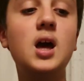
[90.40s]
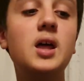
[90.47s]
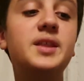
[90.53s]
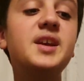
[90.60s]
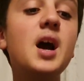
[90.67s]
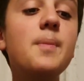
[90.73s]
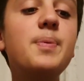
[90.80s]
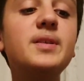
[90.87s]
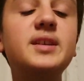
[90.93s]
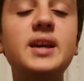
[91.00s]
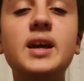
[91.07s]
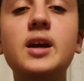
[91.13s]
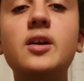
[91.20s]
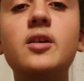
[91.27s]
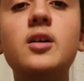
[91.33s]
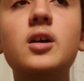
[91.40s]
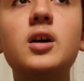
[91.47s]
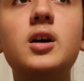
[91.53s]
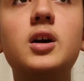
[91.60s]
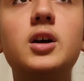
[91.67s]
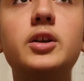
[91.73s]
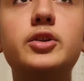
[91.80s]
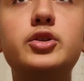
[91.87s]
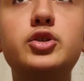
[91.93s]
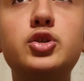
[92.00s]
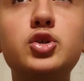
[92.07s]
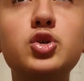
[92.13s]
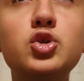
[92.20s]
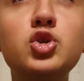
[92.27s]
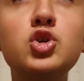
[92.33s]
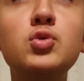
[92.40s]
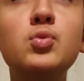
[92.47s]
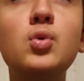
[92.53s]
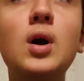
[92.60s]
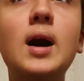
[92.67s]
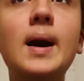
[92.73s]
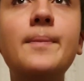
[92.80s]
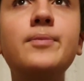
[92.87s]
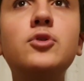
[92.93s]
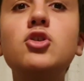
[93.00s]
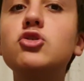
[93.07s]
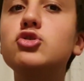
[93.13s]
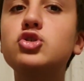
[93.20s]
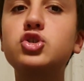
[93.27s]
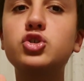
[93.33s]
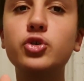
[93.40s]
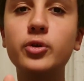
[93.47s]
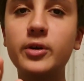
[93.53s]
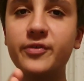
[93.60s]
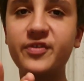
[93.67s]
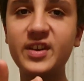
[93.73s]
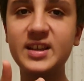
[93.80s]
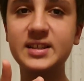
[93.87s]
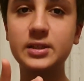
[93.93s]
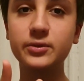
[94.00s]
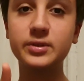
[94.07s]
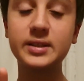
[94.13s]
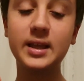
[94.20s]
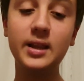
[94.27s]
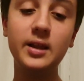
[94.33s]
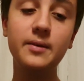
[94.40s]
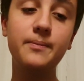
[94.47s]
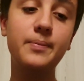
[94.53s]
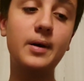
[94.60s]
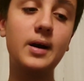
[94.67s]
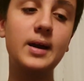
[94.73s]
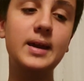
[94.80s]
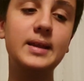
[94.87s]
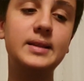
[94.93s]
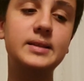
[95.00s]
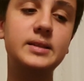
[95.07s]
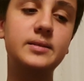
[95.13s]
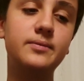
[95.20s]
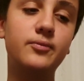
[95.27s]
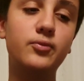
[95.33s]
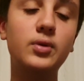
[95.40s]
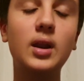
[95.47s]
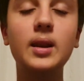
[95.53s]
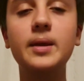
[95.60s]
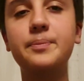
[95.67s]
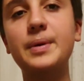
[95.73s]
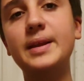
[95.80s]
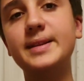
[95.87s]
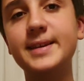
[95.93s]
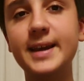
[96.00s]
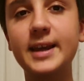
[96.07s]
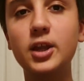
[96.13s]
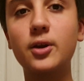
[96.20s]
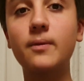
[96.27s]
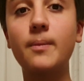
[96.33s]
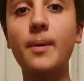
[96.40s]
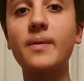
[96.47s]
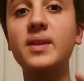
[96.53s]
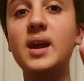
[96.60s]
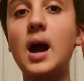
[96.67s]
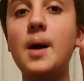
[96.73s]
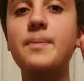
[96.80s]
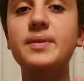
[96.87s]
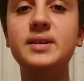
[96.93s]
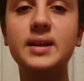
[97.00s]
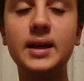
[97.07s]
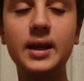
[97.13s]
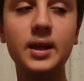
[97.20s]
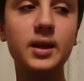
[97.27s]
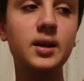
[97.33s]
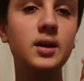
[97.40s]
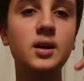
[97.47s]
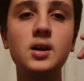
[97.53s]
The iPad Air 2, I'm not sure if they still sell it, but it's really been taken over by the iPad Air.